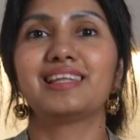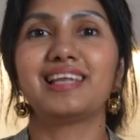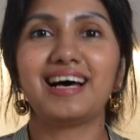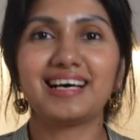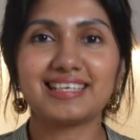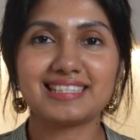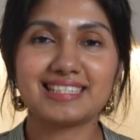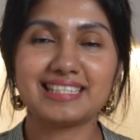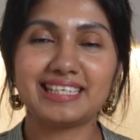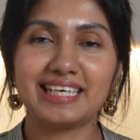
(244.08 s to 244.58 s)

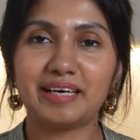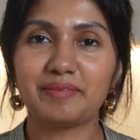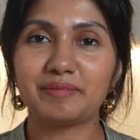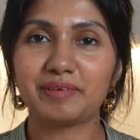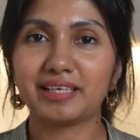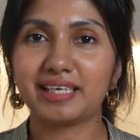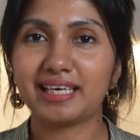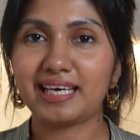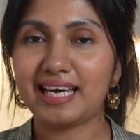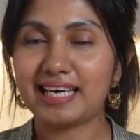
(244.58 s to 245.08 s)
Lastly, I'm
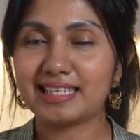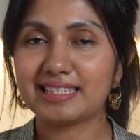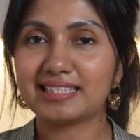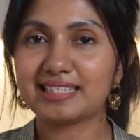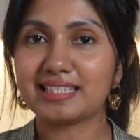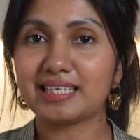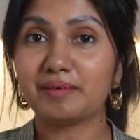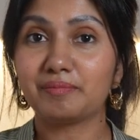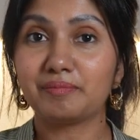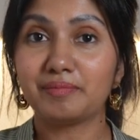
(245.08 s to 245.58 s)
going to add
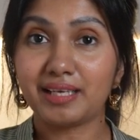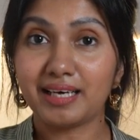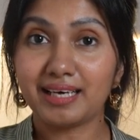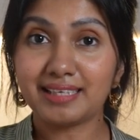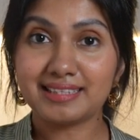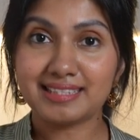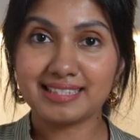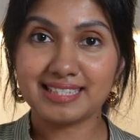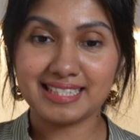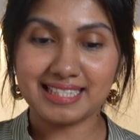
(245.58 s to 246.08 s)
some
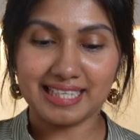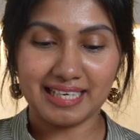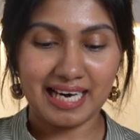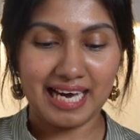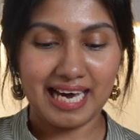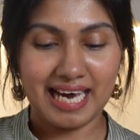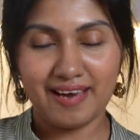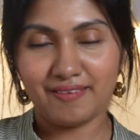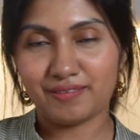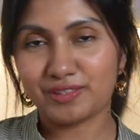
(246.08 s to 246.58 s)
nuts.
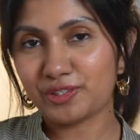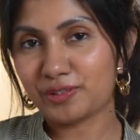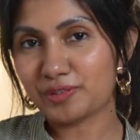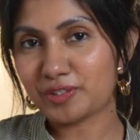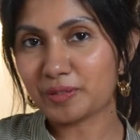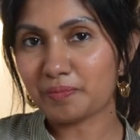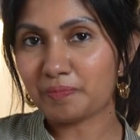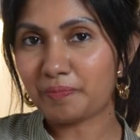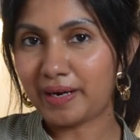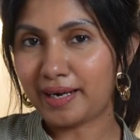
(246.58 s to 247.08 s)
I have
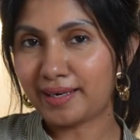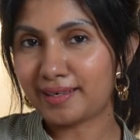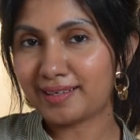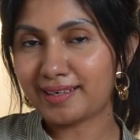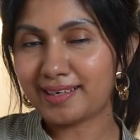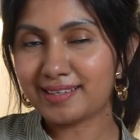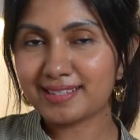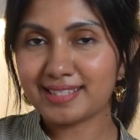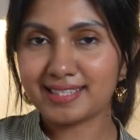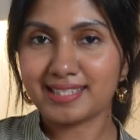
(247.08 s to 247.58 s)
chosen pine
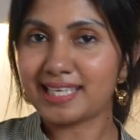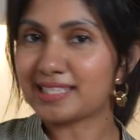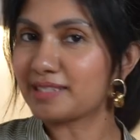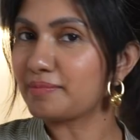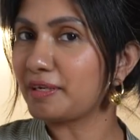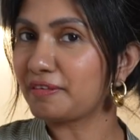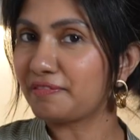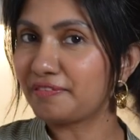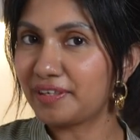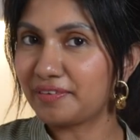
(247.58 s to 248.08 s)
nuts. That's
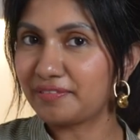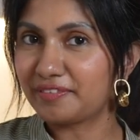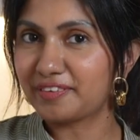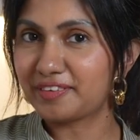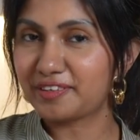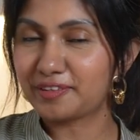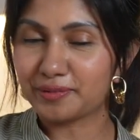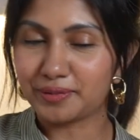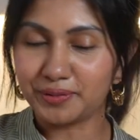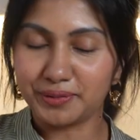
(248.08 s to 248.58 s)
my
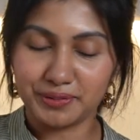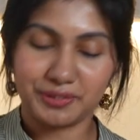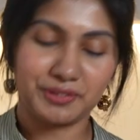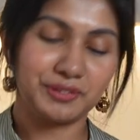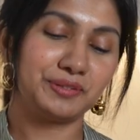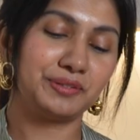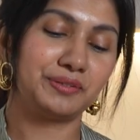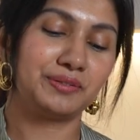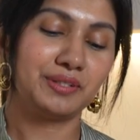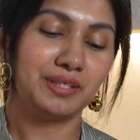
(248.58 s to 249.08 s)
favorite to go
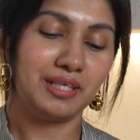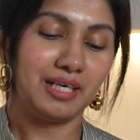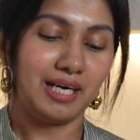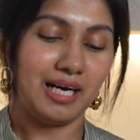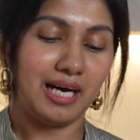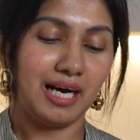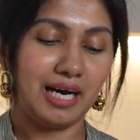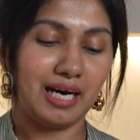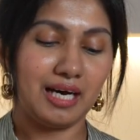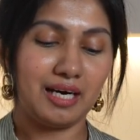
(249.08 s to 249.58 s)
to.
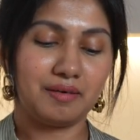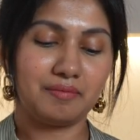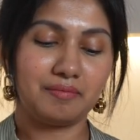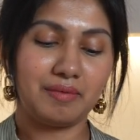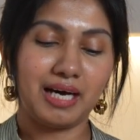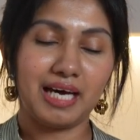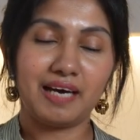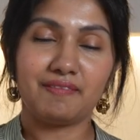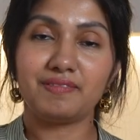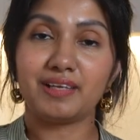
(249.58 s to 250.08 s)

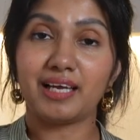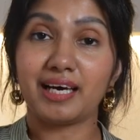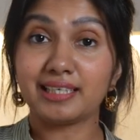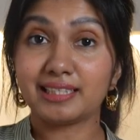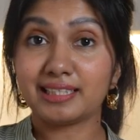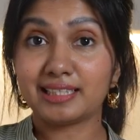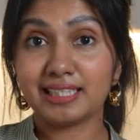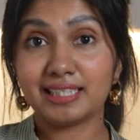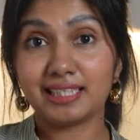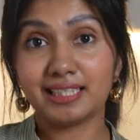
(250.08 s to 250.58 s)
I have
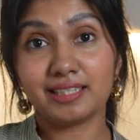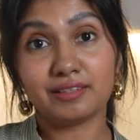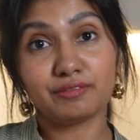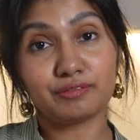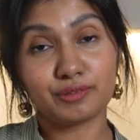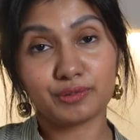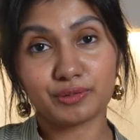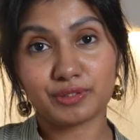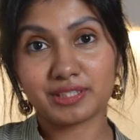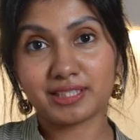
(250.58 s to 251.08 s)
lightly
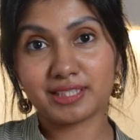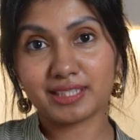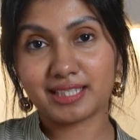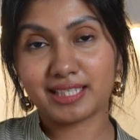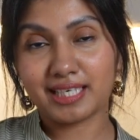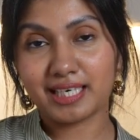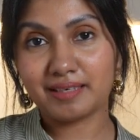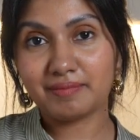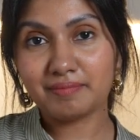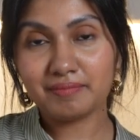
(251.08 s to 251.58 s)
roasted
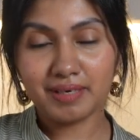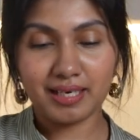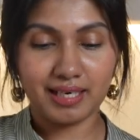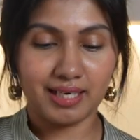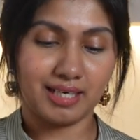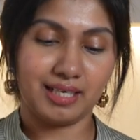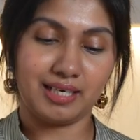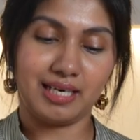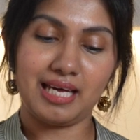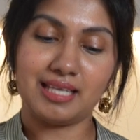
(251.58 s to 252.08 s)
them
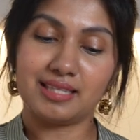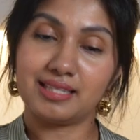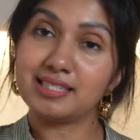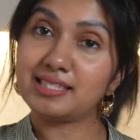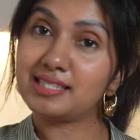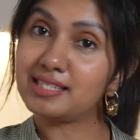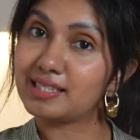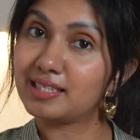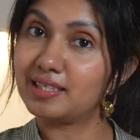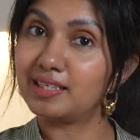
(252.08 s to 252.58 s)
and
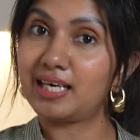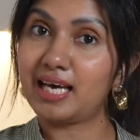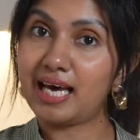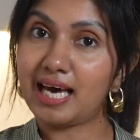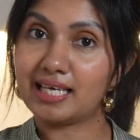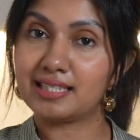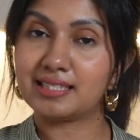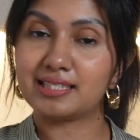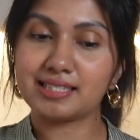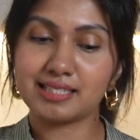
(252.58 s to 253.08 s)
this is going to
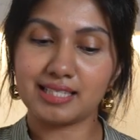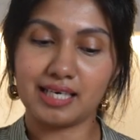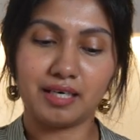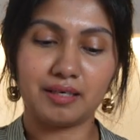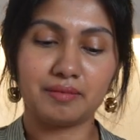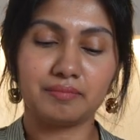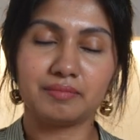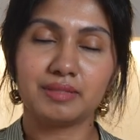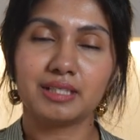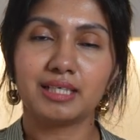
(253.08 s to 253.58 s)
add
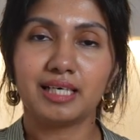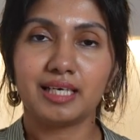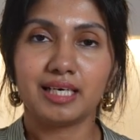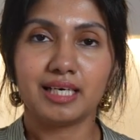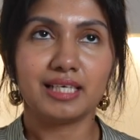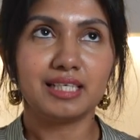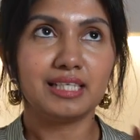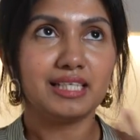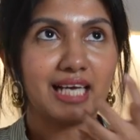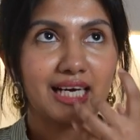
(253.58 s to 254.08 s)
some
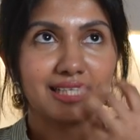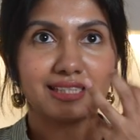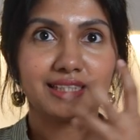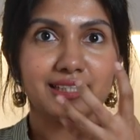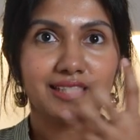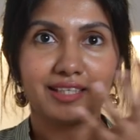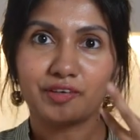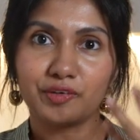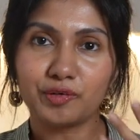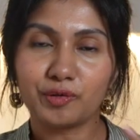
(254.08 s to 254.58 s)

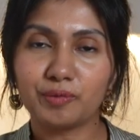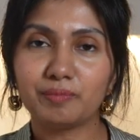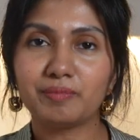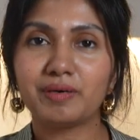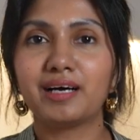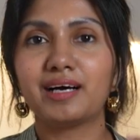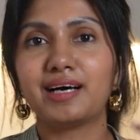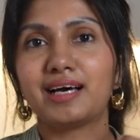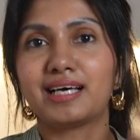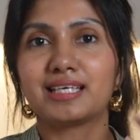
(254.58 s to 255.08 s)
nutty
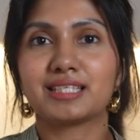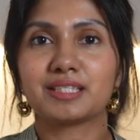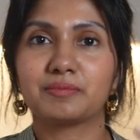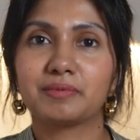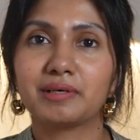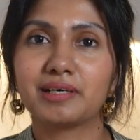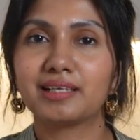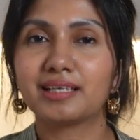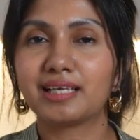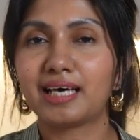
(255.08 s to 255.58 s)
aroma as
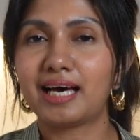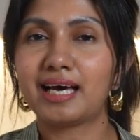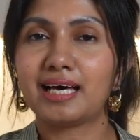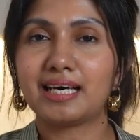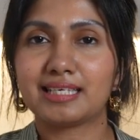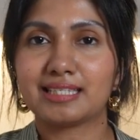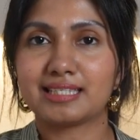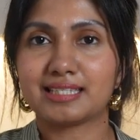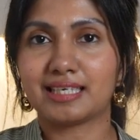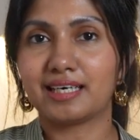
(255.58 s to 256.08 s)
well
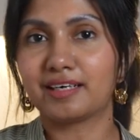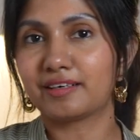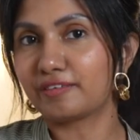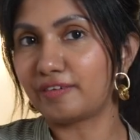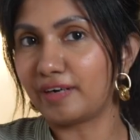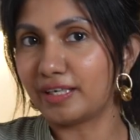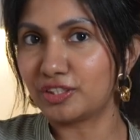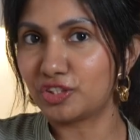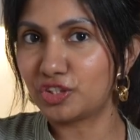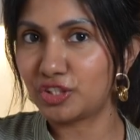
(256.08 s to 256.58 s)
as a
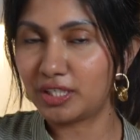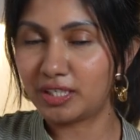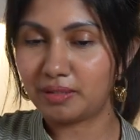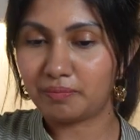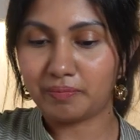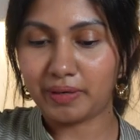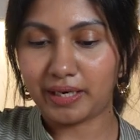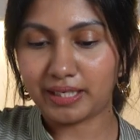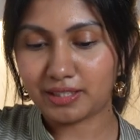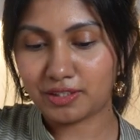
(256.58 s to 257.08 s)
crunchy
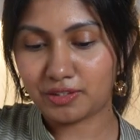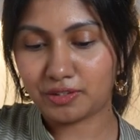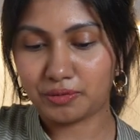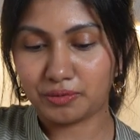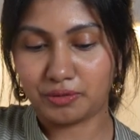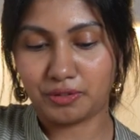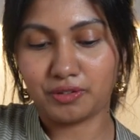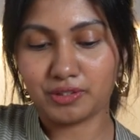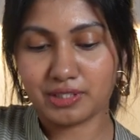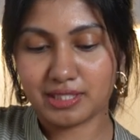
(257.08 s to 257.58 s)
bite
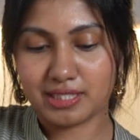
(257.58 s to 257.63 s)
to your